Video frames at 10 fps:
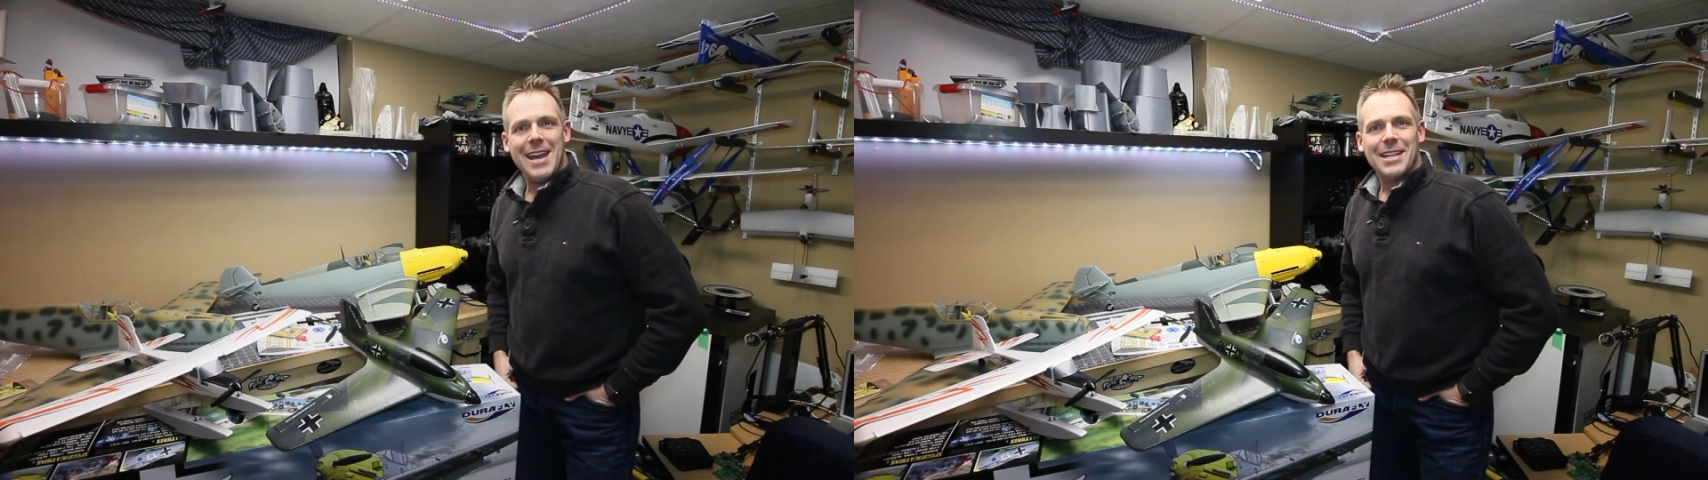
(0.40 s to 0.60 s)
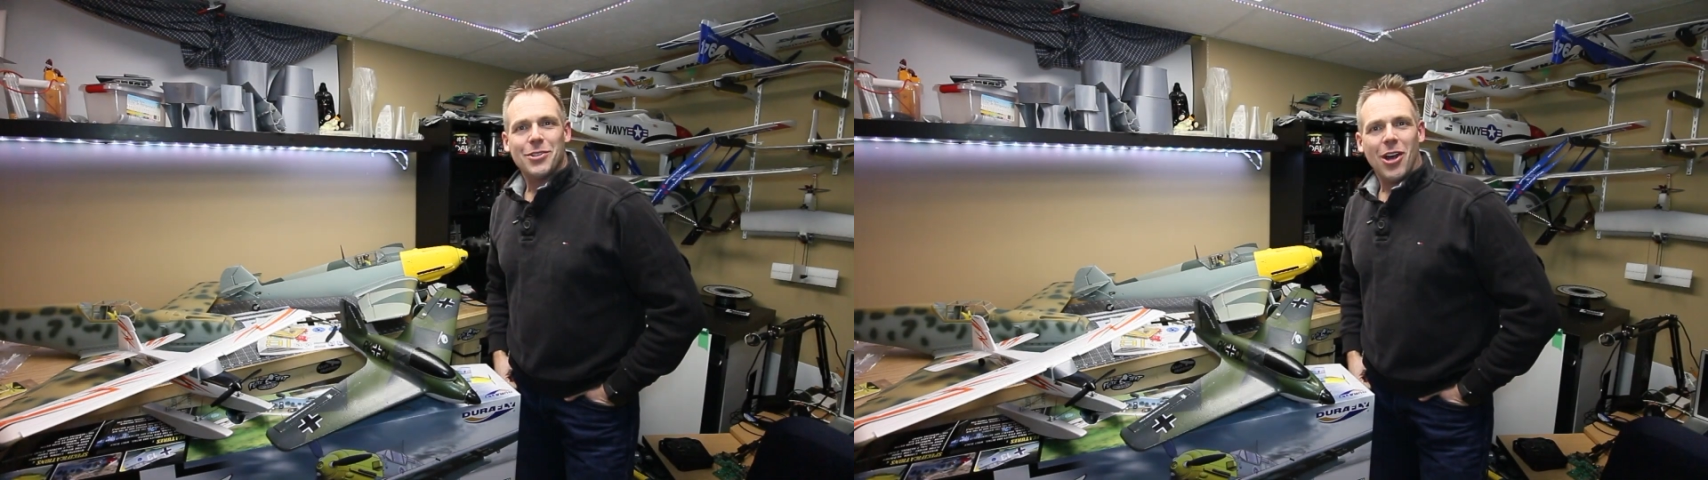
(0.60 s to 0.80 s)

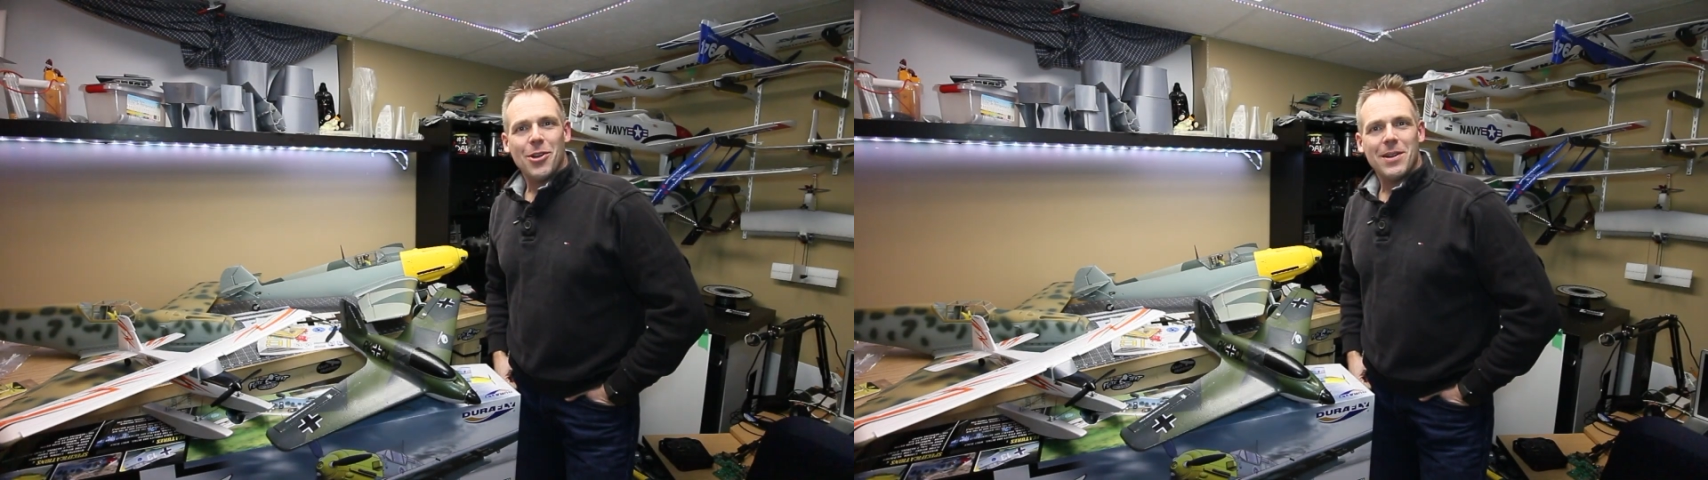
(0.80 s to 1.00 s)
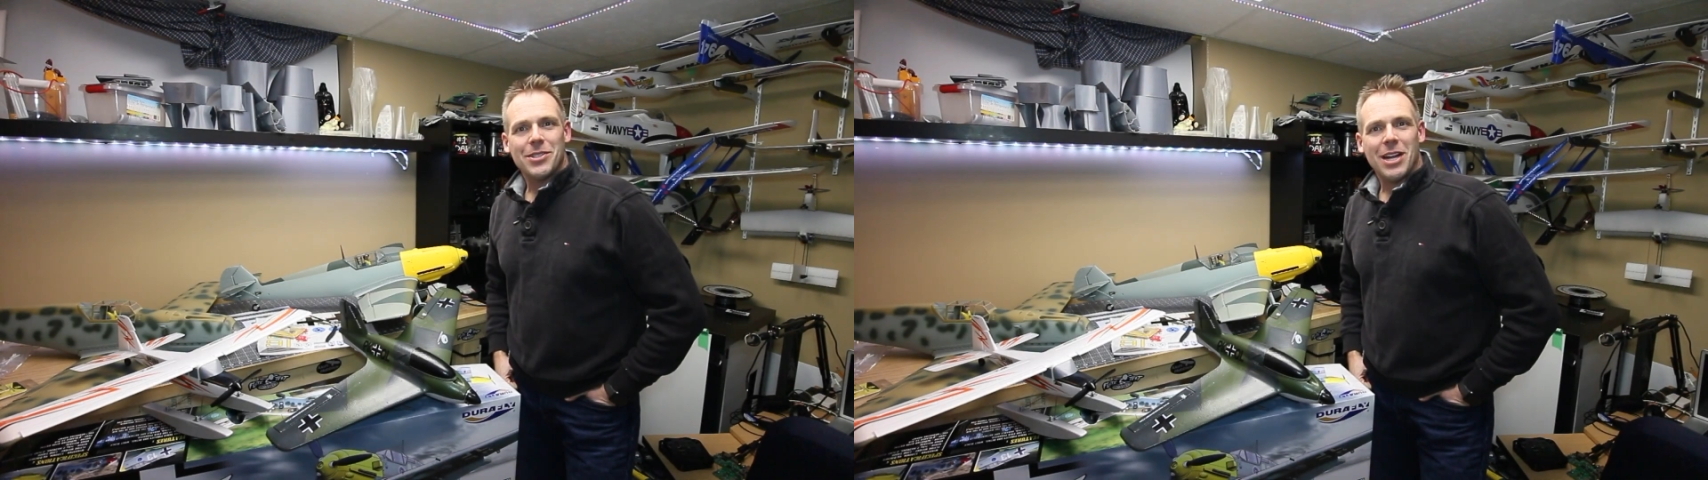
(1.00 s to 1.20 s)
Hey, it's
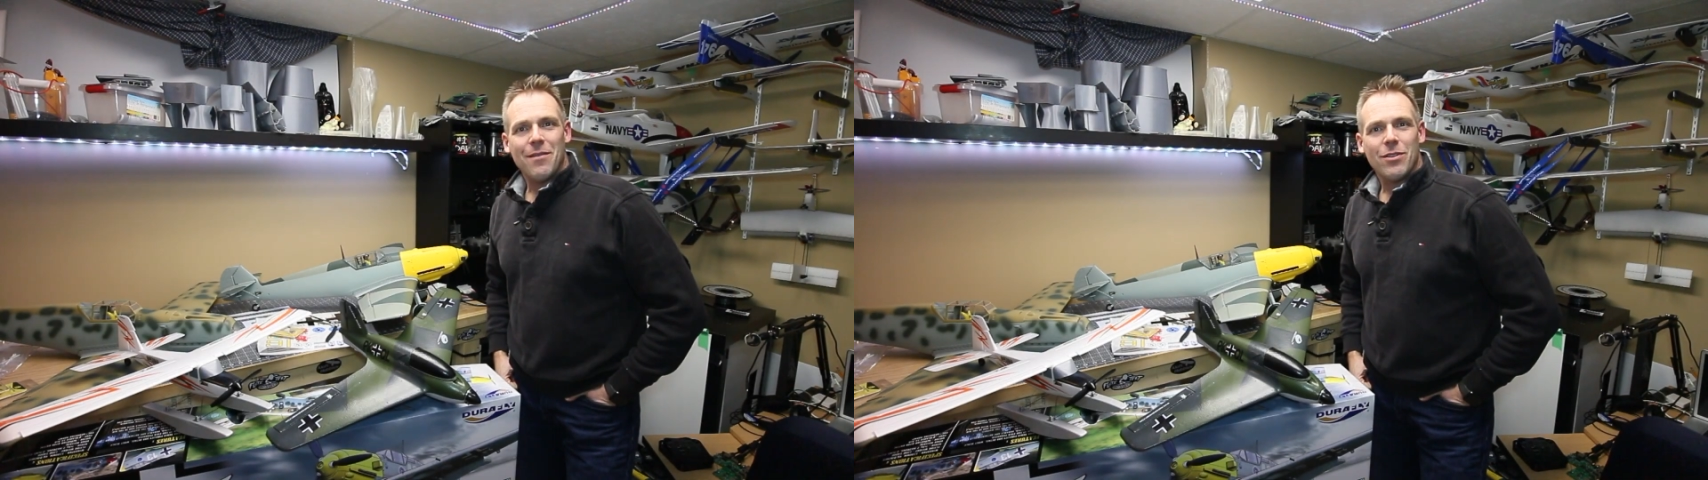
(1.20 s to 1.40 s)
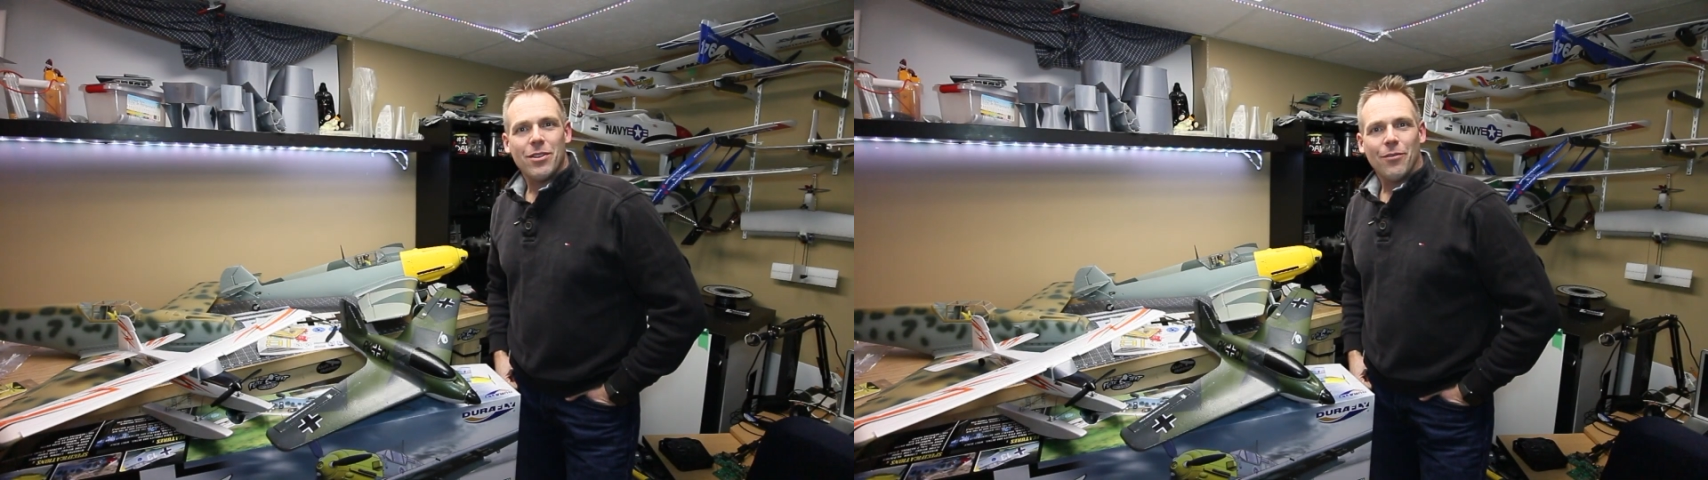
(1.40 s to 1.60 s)
on race
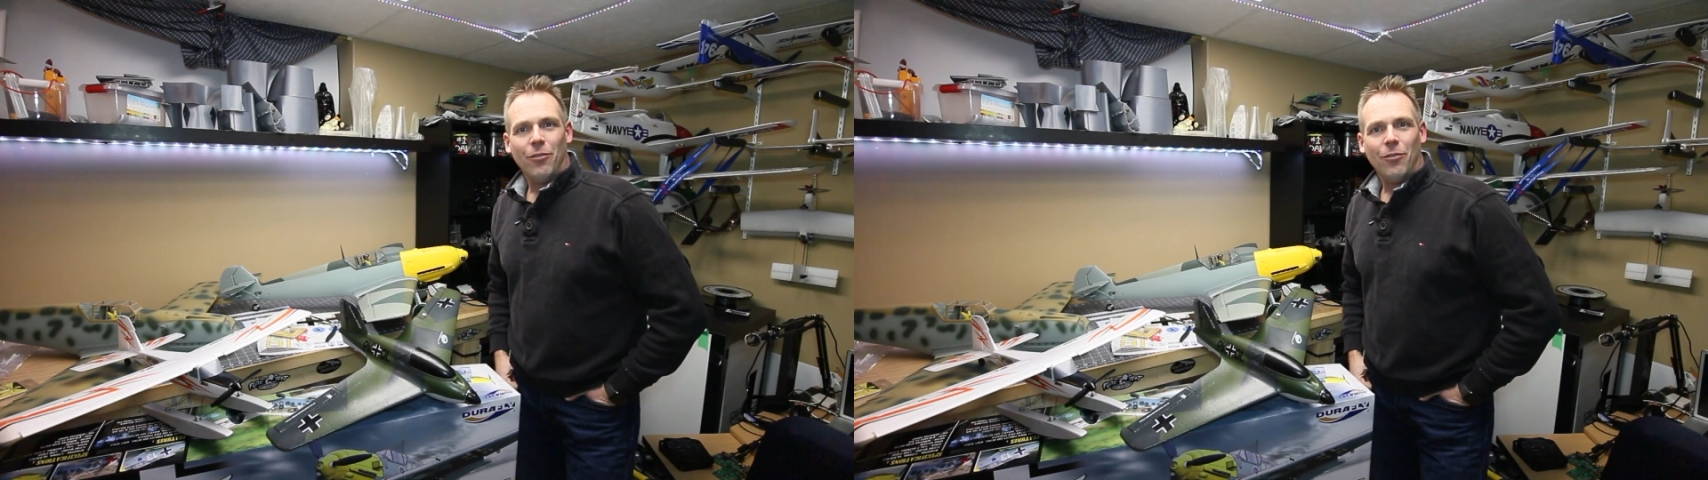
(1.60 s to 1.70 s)
time for another